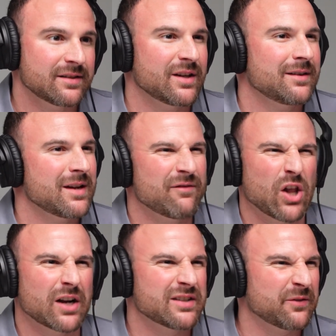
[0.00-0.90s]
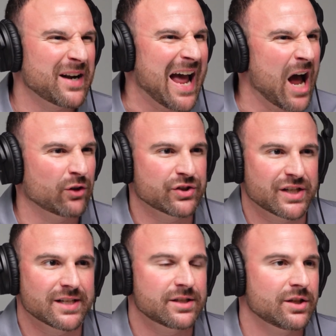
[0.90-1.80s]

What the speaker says: You have a lot of different allergies.